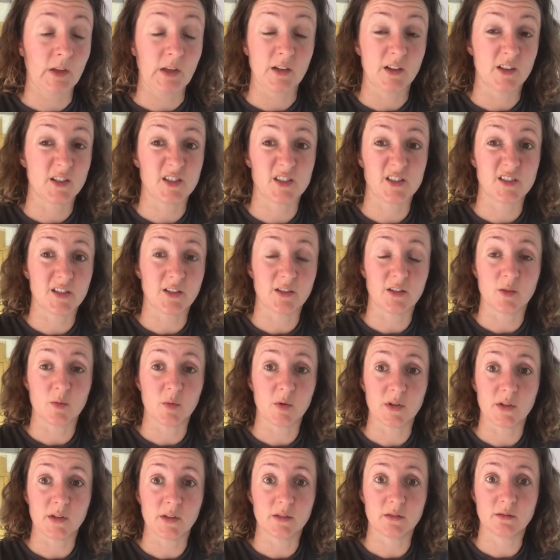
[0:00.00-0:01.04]
I just don't know
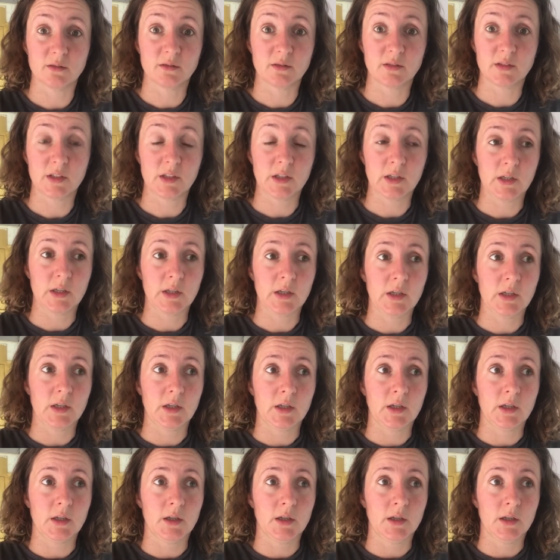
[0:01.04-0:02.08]
why.
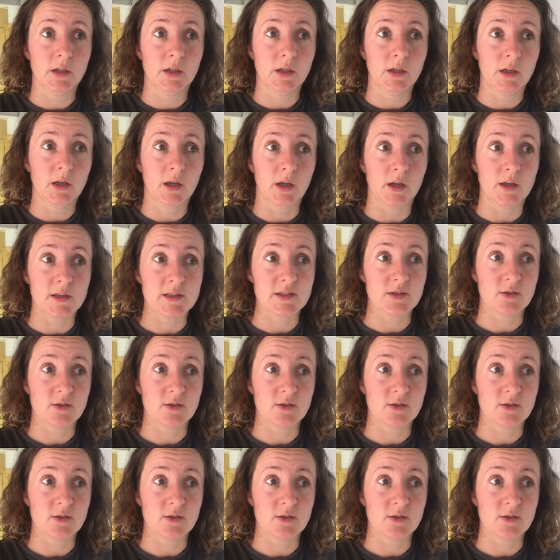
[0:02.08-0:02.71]
It's